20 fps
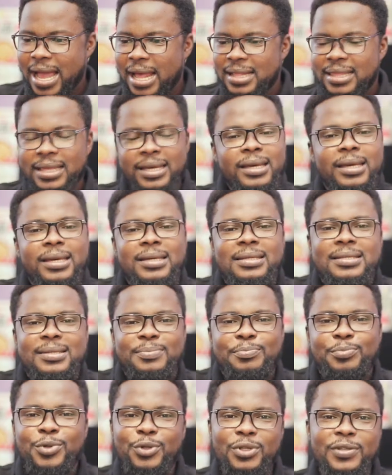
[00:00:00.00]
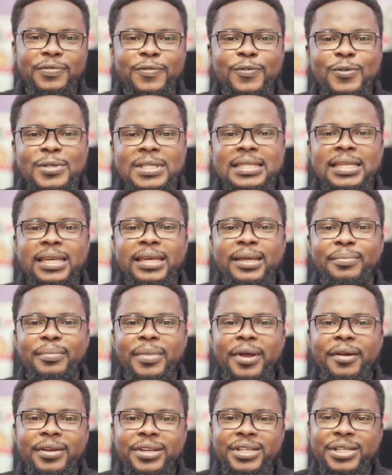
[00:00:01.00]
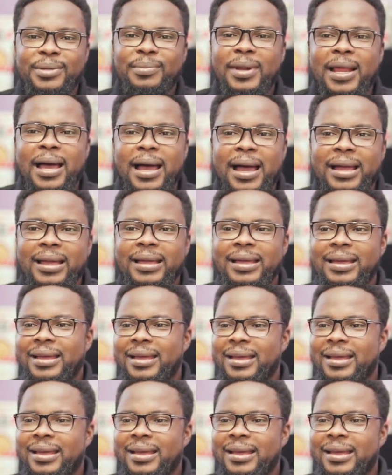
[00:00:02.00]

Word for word: I think it's beautiful seeing Mary J. Black